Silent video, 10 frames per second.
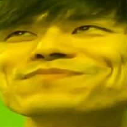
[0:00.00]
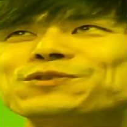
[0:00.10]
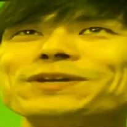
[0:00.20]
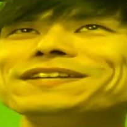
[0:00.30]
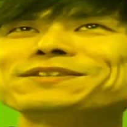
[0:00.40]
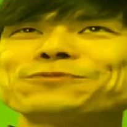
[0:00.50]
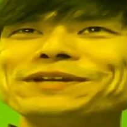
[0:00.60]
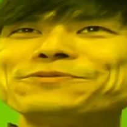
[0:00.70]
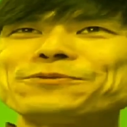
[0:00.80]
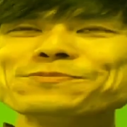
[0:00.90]
green
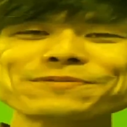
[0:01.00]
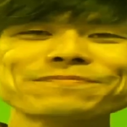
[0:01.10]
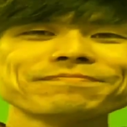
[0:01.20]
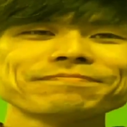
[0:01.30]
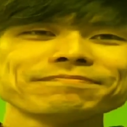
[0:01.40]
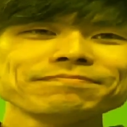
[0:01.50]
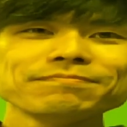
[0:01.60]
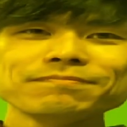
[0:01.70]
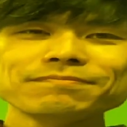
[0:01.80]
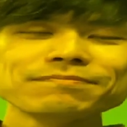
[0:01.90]
screen room,
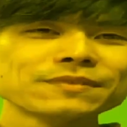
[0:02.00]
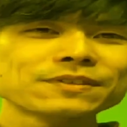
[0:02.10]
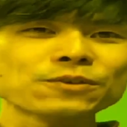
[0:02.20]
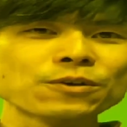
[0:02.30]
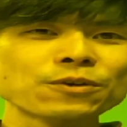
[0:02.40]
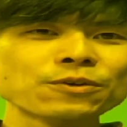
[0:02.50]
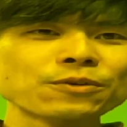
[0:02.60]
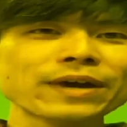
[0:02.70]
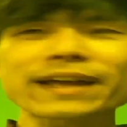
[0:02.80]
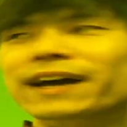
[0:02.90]

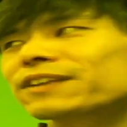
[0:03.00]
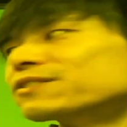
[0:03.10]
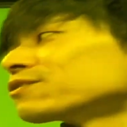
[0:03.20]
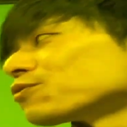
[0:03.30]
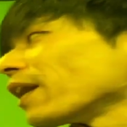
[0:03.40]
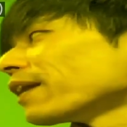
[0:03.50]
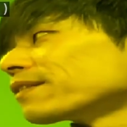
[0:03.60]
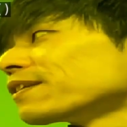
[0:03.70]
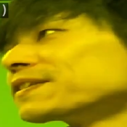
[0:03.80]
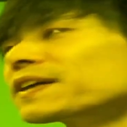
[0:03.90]
so I can't try
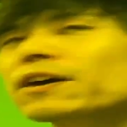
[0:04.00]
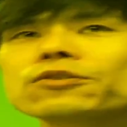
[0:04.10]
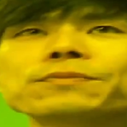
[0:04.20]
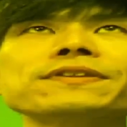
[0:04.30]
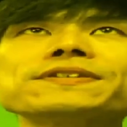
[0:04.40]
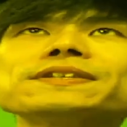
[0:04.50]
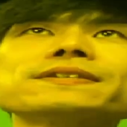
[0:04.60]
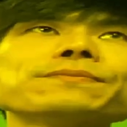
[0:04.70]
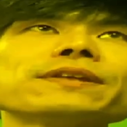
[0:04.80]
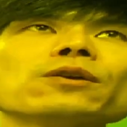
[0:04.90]
things out. But this is
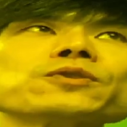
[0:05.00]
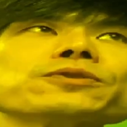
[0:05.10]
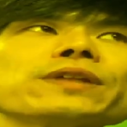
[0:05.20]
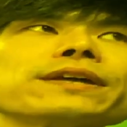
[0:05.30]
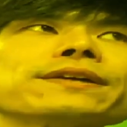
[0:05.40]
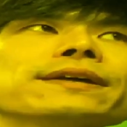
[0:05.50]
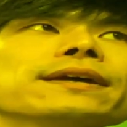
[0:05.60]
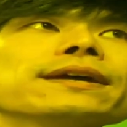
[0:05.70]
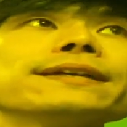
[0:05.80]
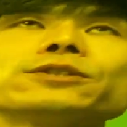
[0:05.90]
something also, like,
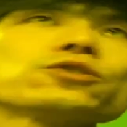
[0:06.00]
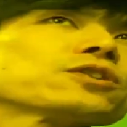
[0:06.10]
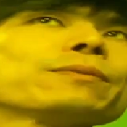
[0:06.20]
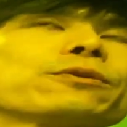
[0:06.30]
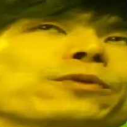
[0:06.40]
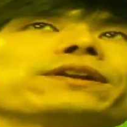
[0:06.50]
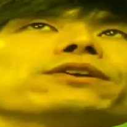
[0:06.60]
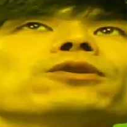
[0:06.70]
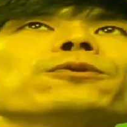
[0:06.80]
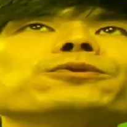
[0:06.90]
it's not just about writing
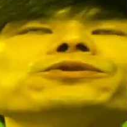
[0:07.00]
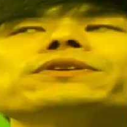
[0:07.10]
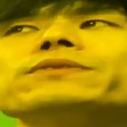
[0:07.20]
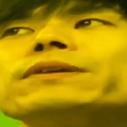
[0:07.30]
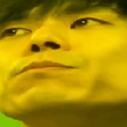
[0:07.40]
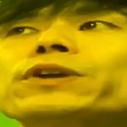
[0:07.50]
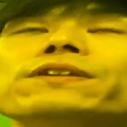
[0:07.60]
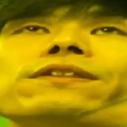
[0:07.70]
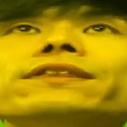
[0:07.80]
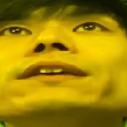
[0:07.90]
code. You can like bring
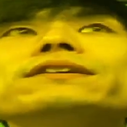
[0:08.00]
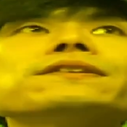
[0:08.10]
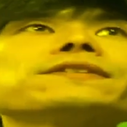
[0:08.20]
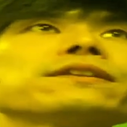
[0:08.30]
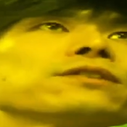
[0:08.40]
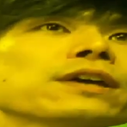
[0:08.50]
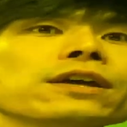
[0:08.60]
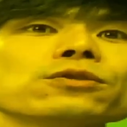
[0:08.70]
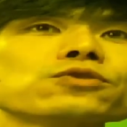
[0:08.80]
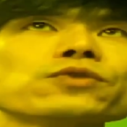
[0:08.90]
things and
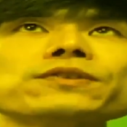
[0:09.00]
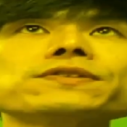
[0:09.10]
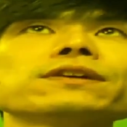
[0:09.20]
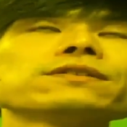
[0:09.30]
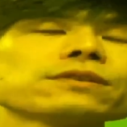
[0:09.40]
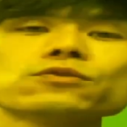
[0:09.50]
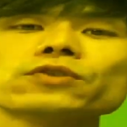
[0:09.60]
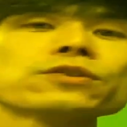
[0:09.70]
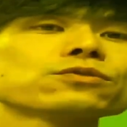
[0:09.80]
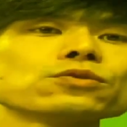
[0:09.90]
try
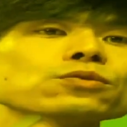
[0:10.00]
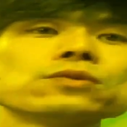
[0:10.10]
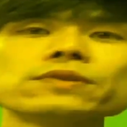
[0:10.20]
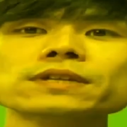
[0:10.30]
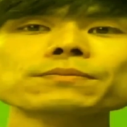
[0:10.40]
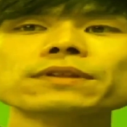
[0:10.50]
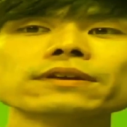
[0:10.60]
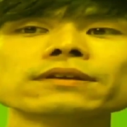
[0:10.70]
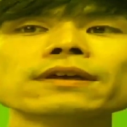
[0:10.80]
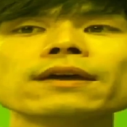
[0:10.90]
to do
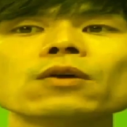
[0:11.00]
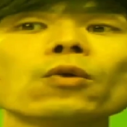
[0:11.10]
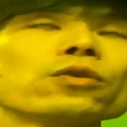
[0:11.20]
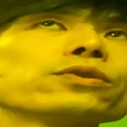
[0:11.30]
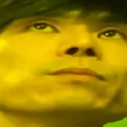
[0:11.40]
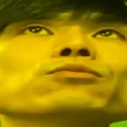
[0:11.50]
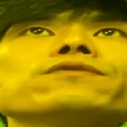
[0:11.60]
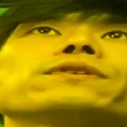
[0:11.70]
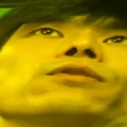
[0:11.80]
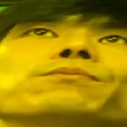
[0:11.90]
something, or you can
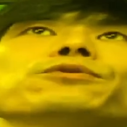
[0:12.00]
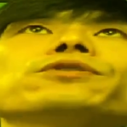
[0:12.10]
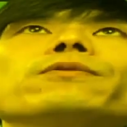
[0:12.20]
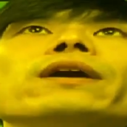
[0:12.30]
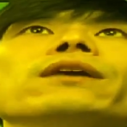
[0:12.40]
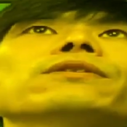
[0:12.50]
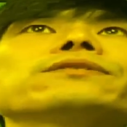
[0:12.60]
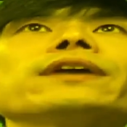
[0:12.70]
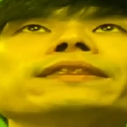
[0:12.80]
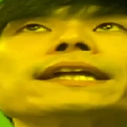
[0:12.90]
move the computer
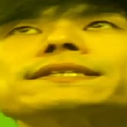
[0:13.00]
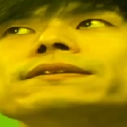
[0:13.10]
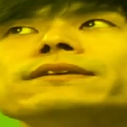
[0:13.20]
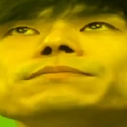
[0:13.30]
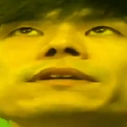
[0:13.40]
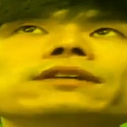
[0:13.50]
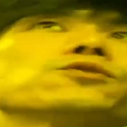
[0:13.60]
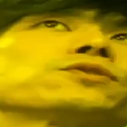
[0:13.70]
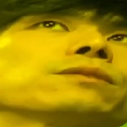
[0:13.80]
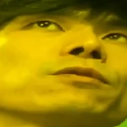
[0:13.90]
around, and that can be
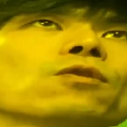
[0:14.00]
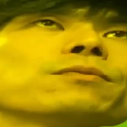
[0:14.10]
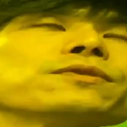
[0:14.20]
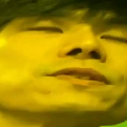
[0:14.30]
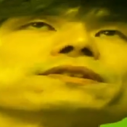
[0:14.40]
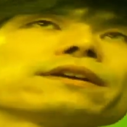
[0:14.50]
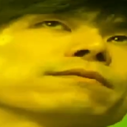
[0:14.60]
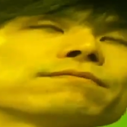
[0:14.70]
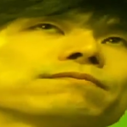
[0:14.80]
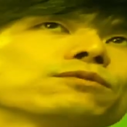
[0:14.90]
interesting performance. Like
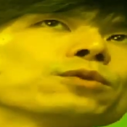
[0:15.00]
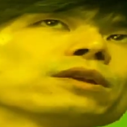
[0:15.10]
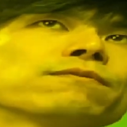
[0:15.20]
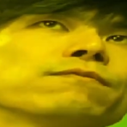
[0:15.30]
doing